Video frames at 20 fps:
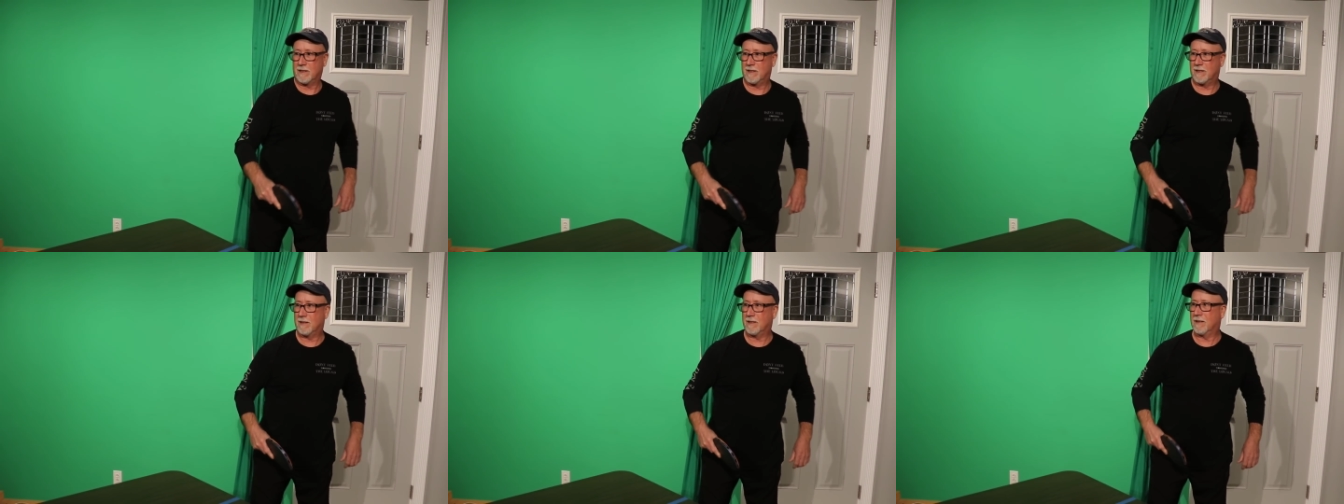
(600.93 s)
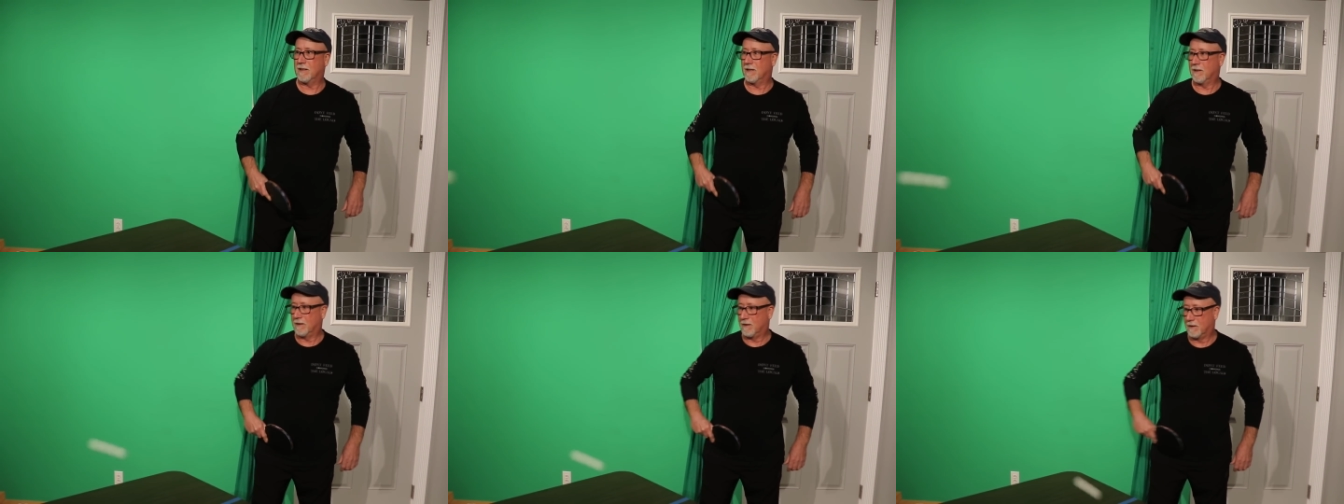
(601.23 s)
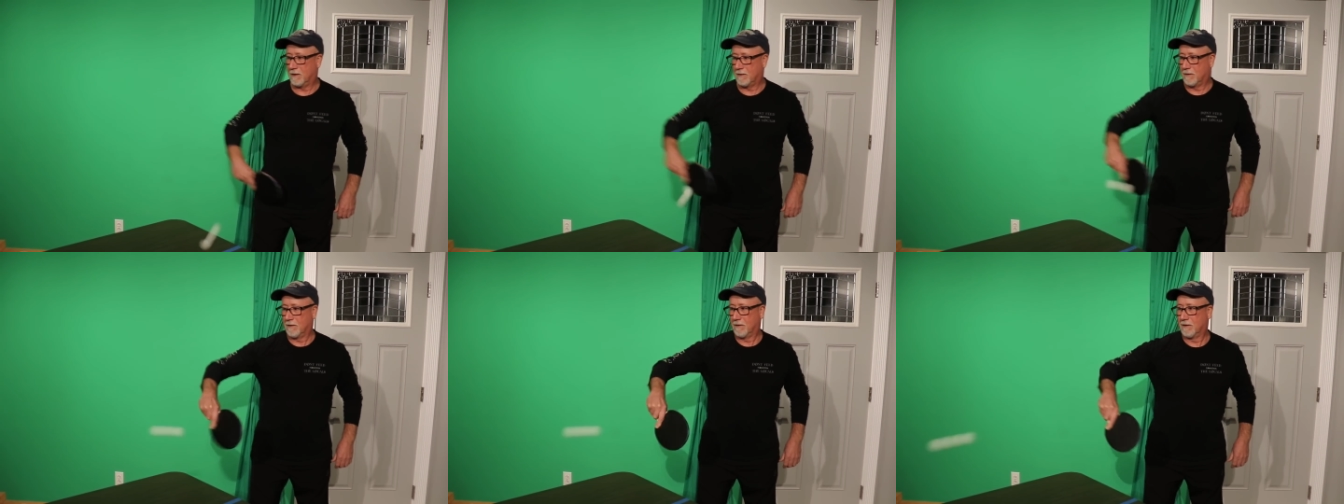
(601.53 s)
today we
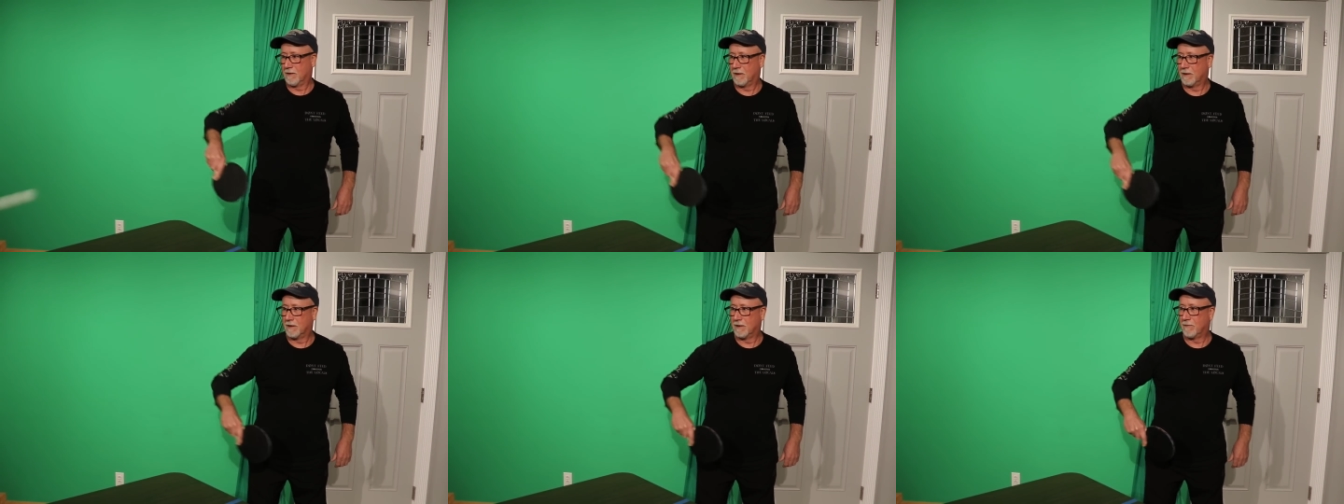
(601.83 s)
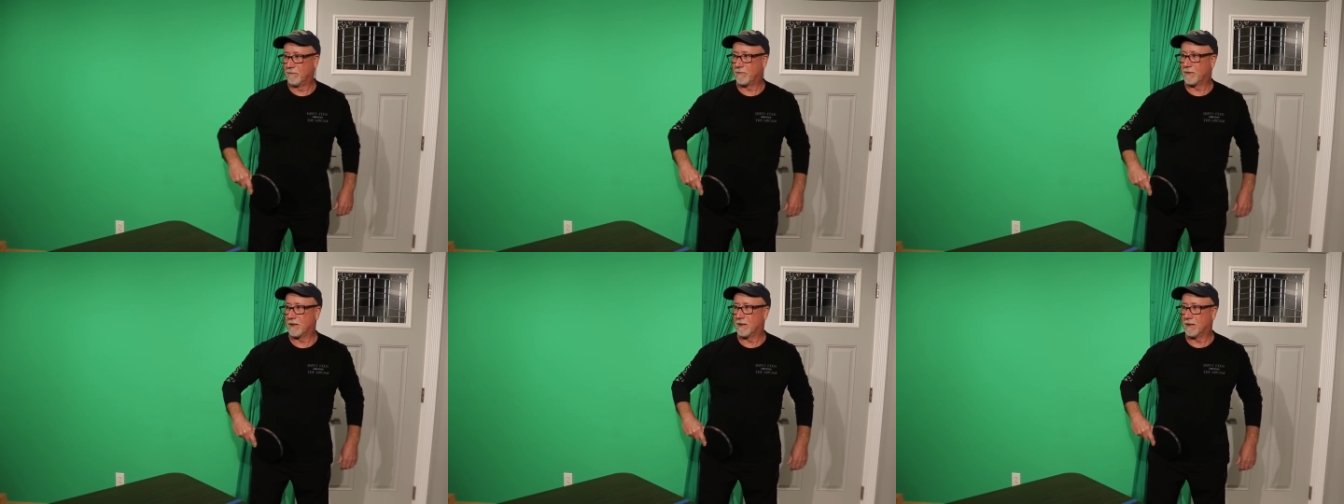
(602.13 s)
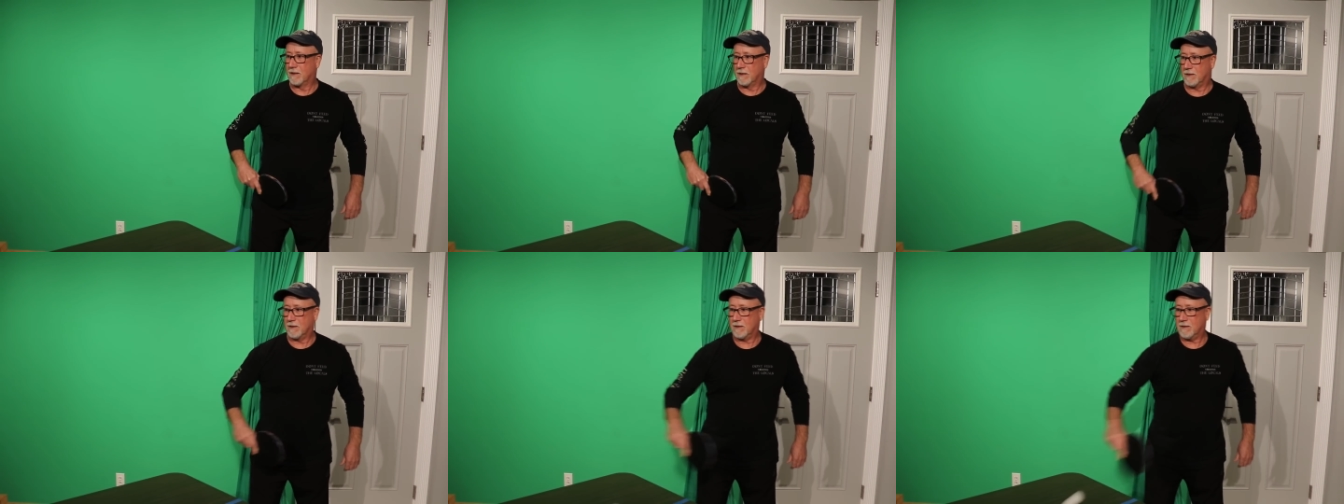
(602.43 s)
didn't.
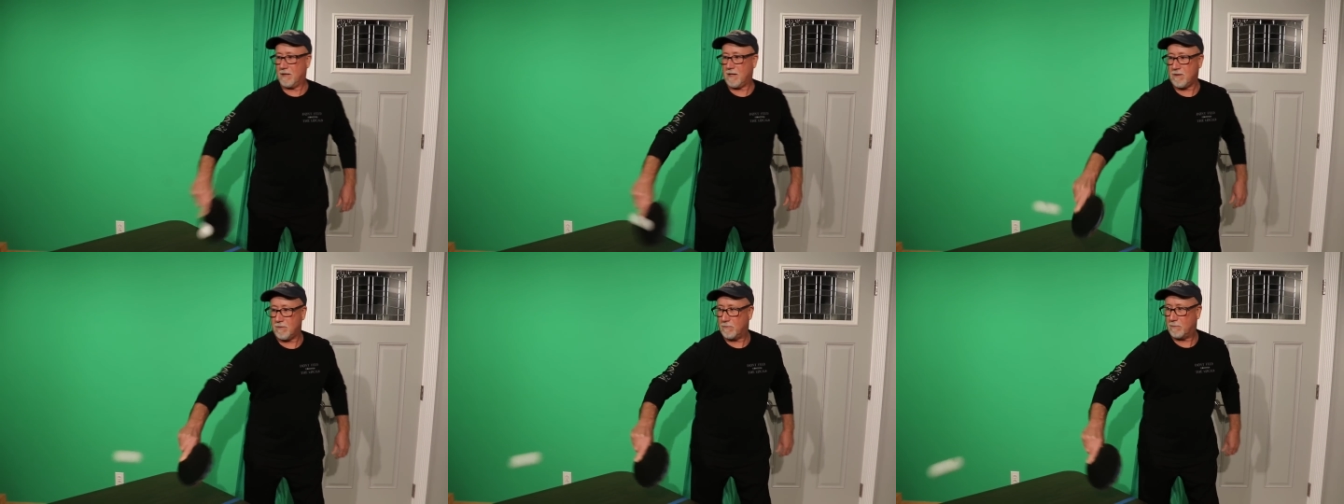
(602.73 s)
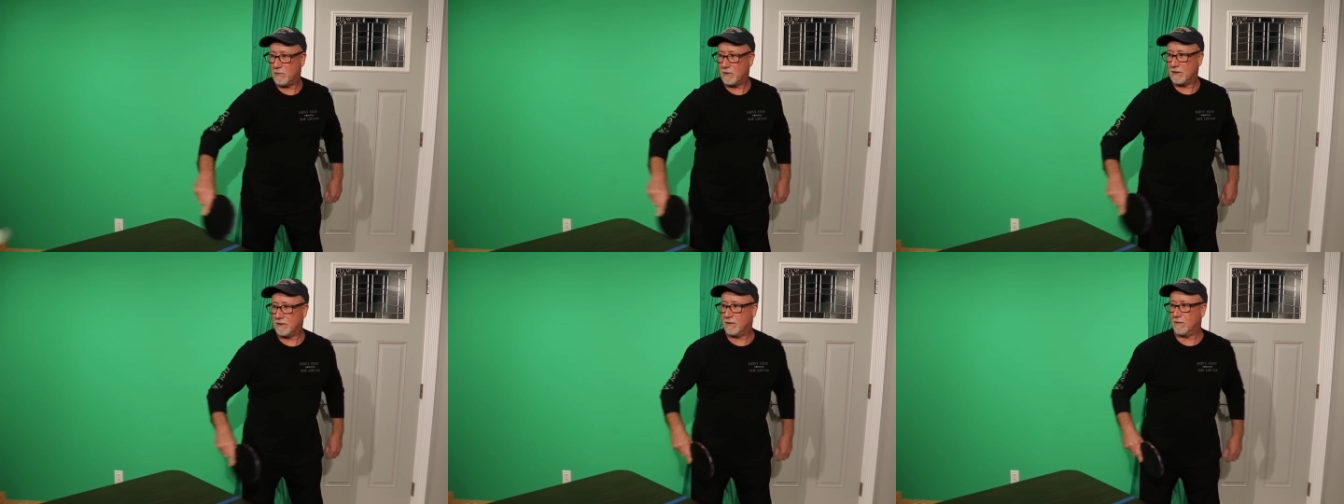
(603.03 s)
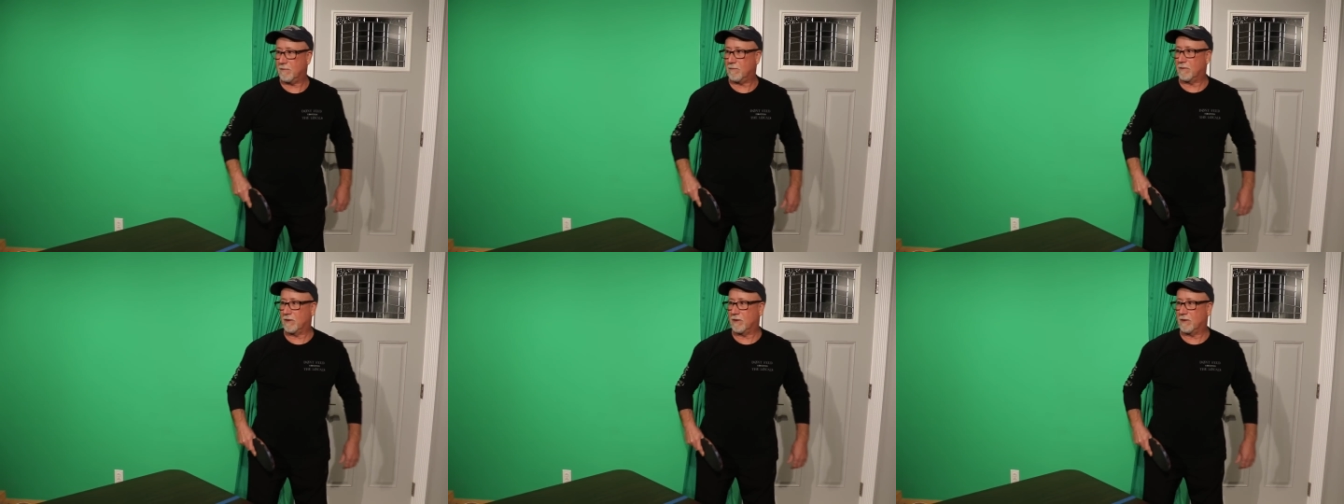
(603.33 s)
No, but